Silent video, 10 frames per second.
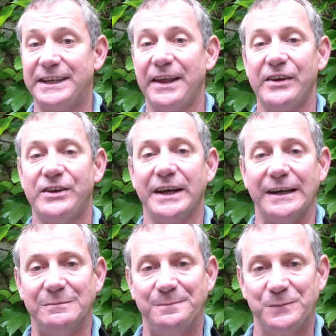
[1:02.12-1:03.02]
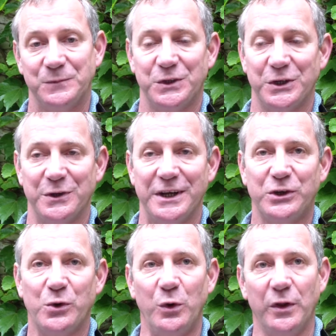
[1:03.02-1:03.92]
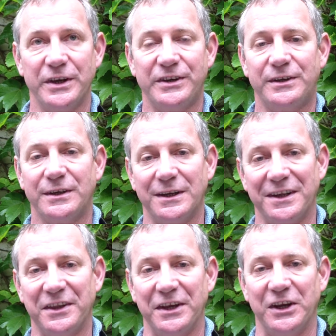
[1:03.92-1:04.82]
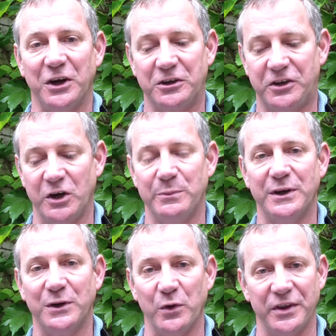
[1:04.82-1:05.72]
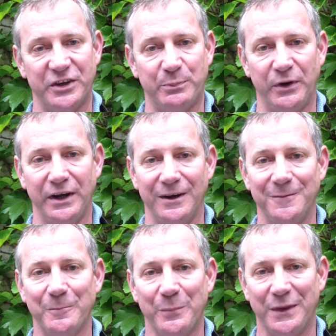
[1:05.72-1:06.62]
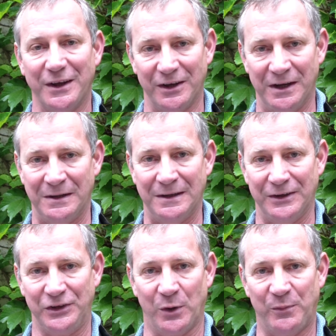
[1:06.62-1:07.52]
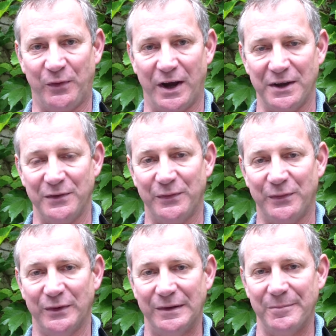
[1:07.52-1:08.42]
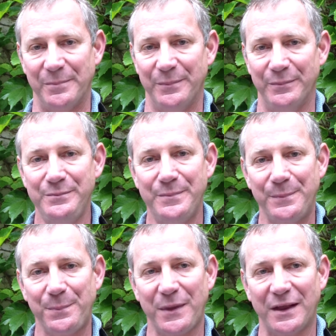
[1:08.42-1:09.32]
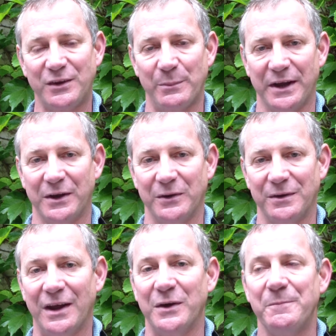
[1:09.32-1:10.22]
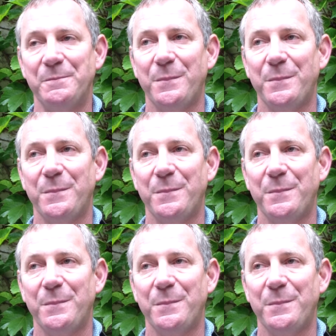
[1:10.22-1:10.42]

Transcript: say this year. So let's call this the October or the spring top 5 tobacco. Now,